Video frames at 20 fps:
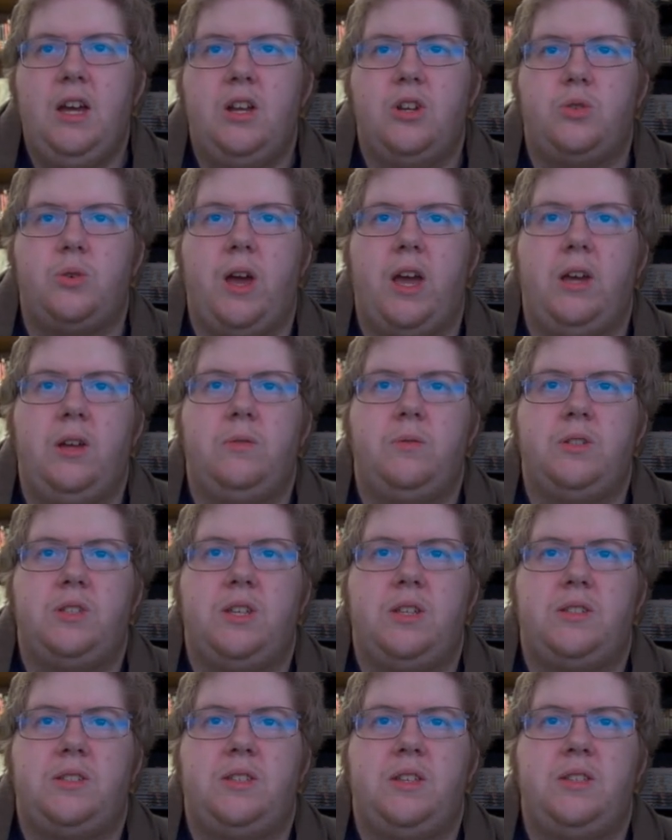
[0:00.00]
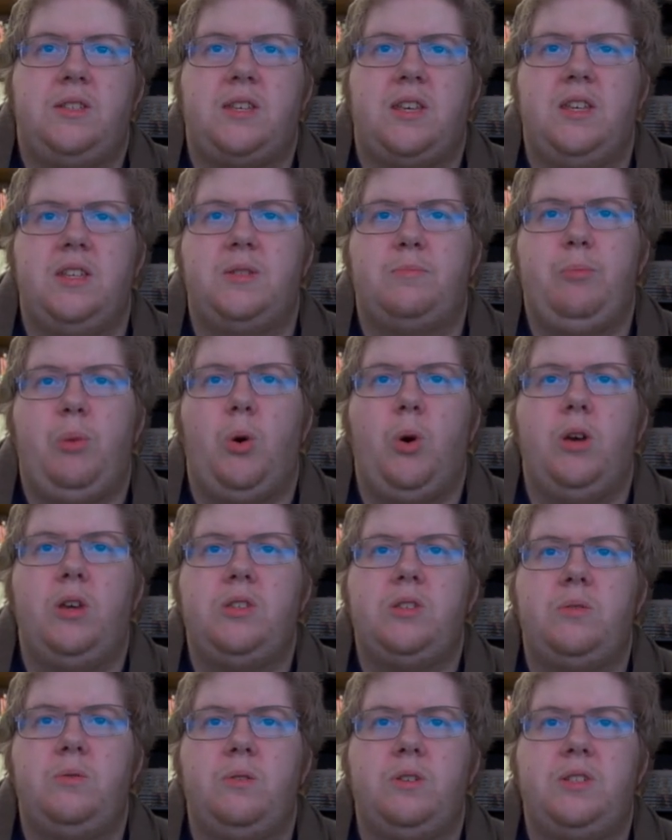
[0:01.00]
Dragon resistance is
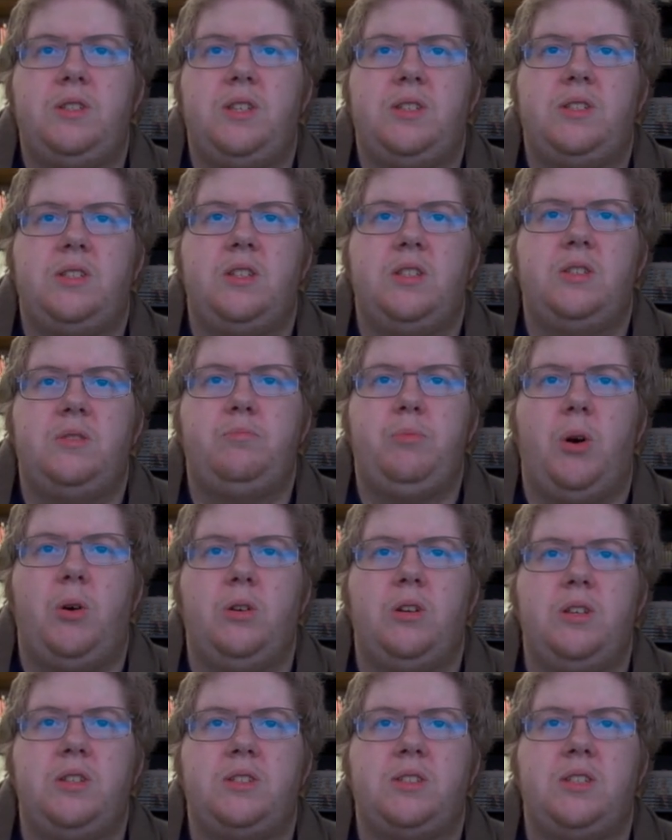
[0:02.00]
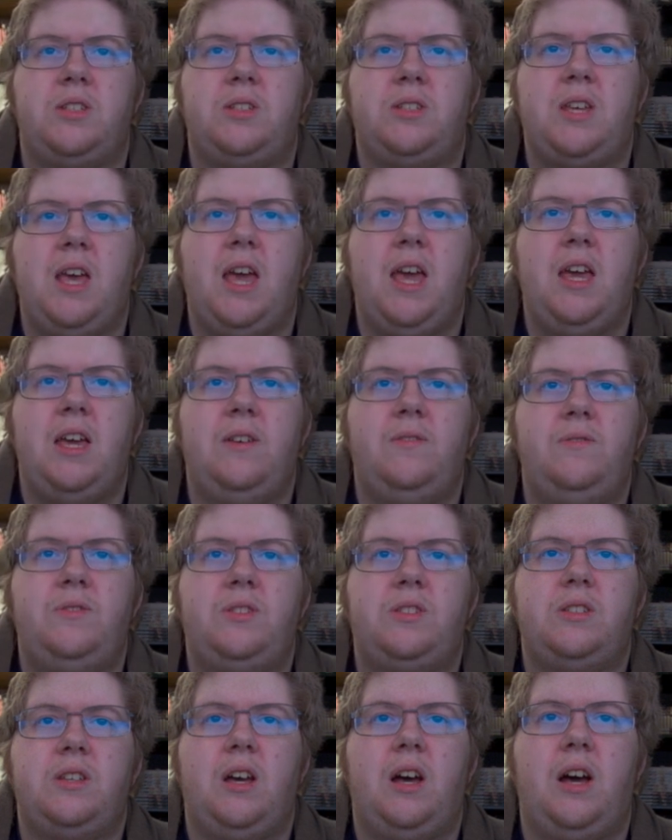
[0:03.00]
poison resistance bonus to
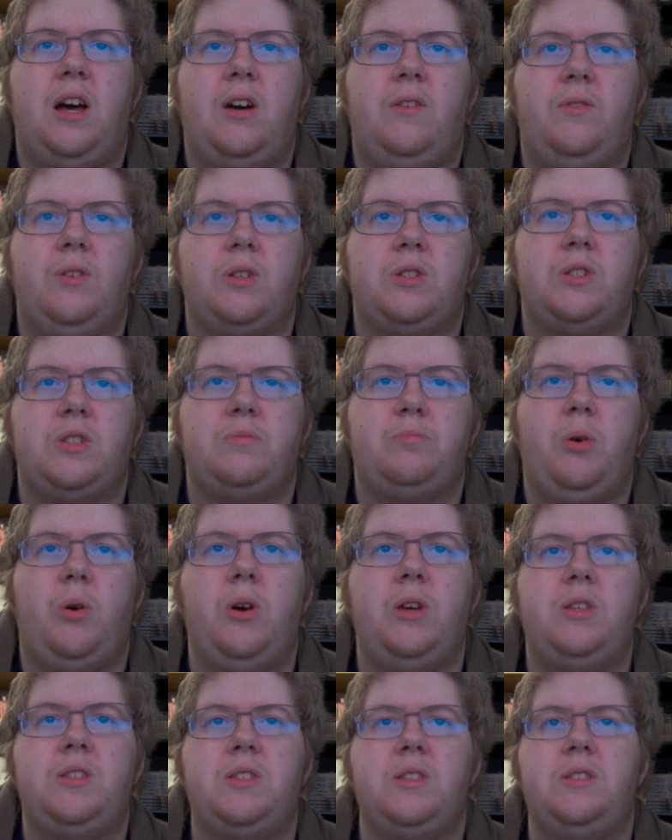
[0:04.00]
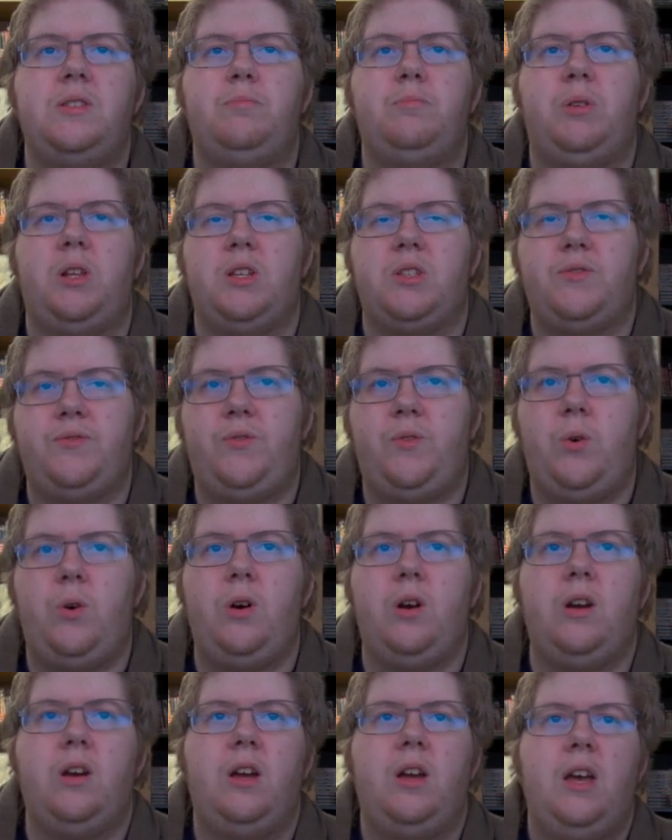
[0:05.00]
saves versus poisons
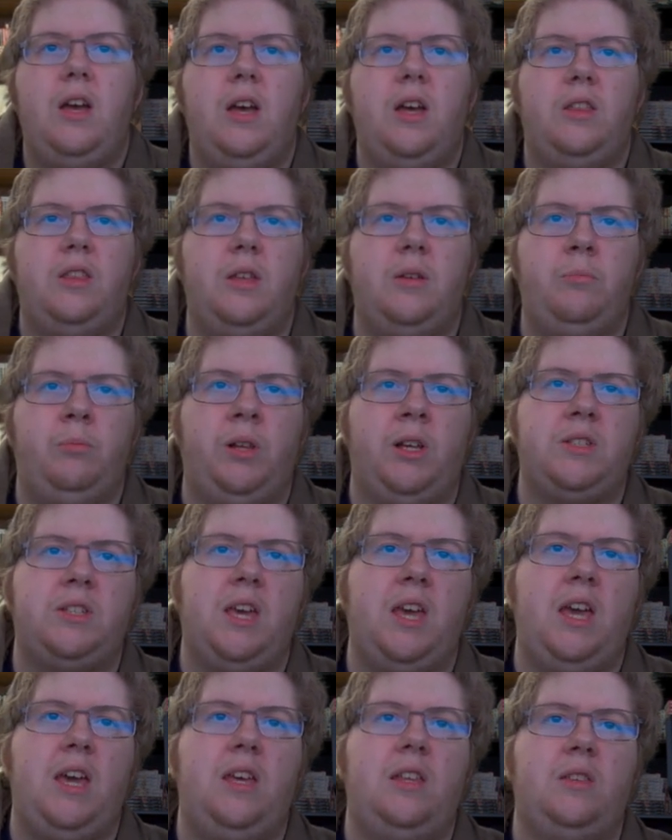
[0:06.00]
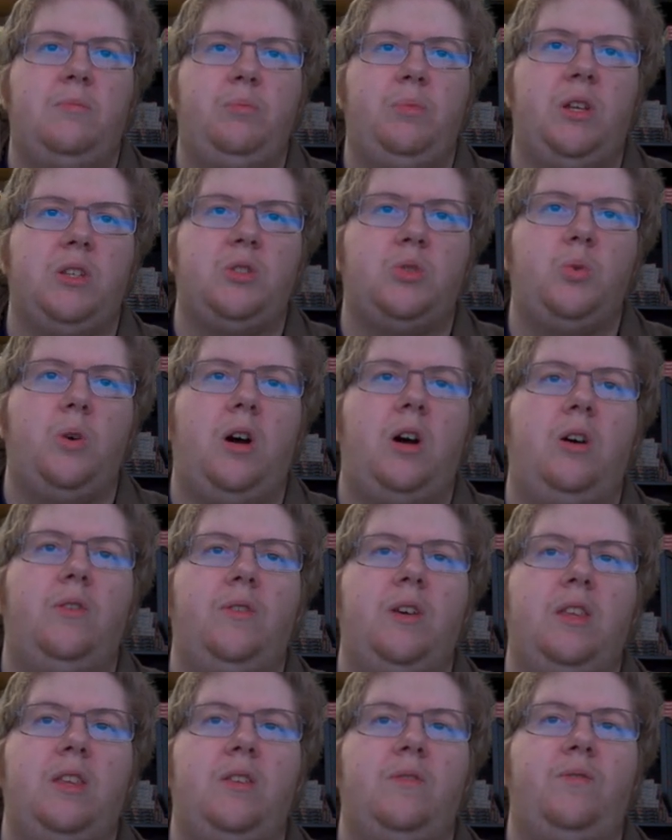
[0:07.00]
+4, then +8,
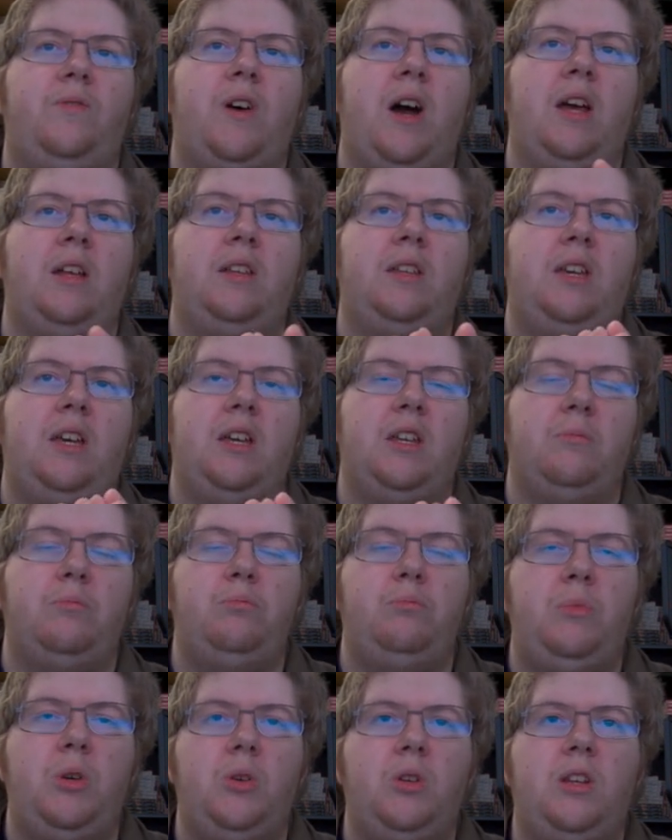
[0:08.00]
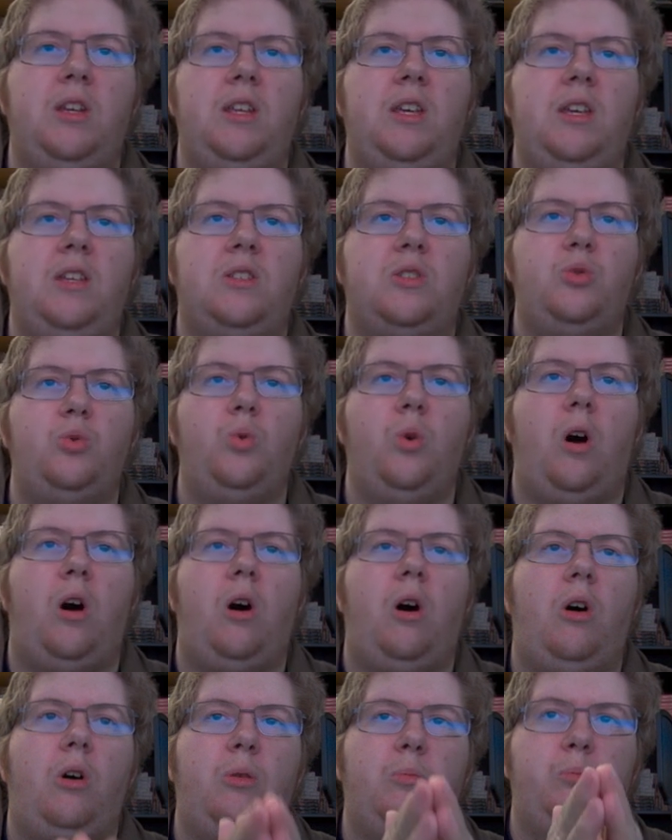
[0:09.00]
+12, and then finally an immunity to
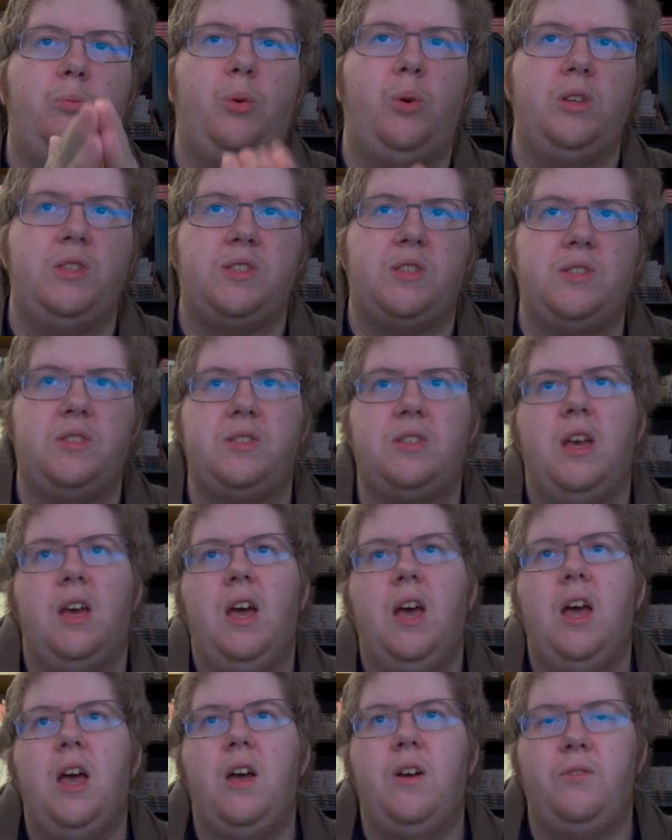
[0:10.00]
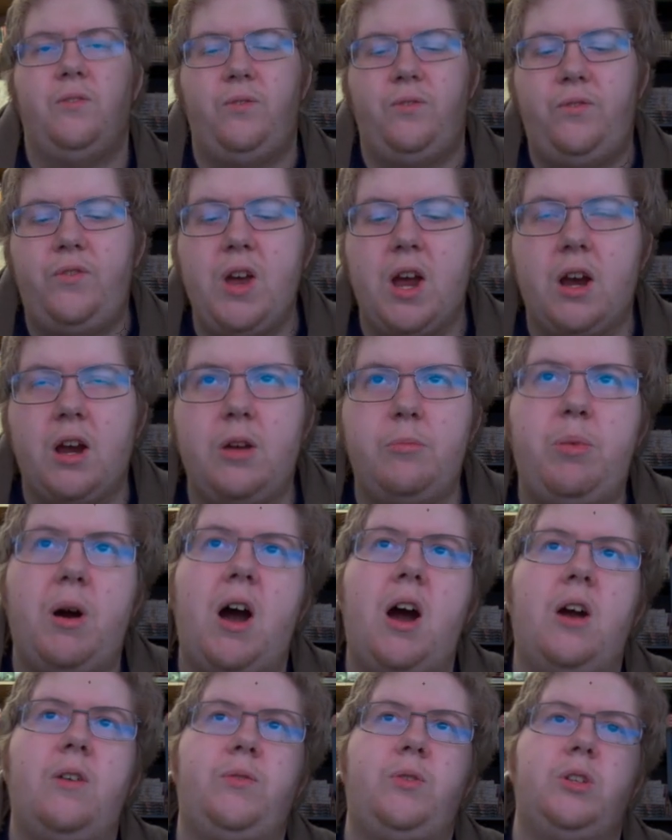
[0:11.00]
all poisons. Very
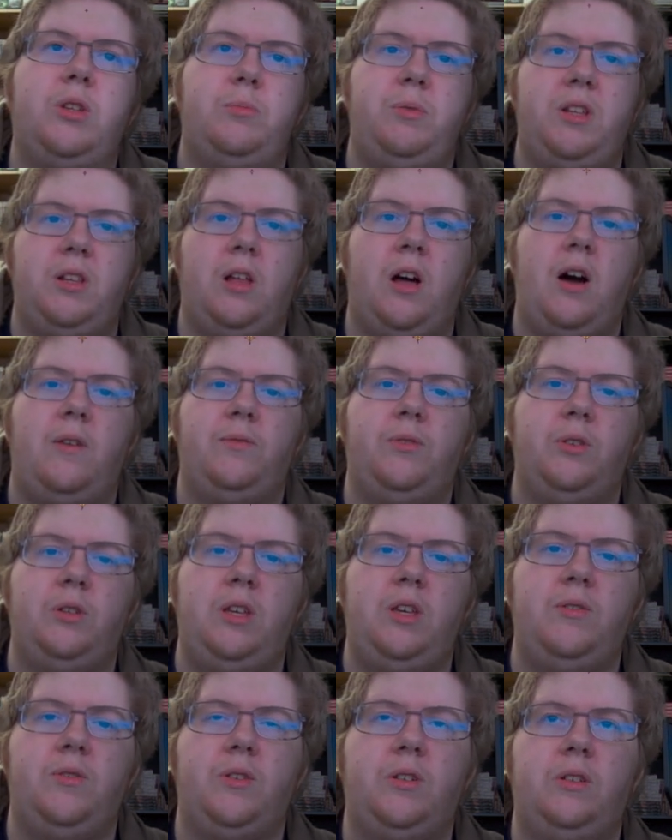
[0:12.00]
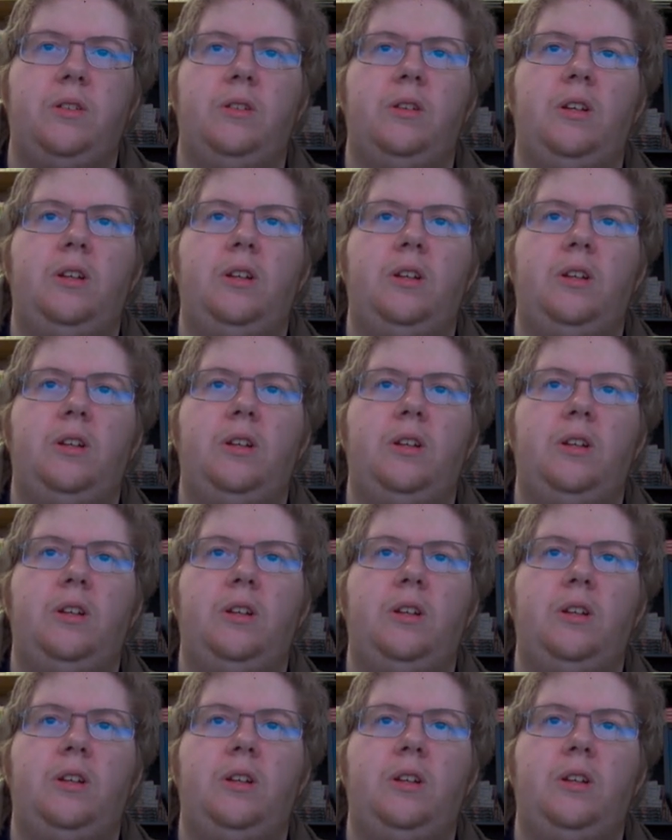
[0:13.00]
powerful to be lawful evil.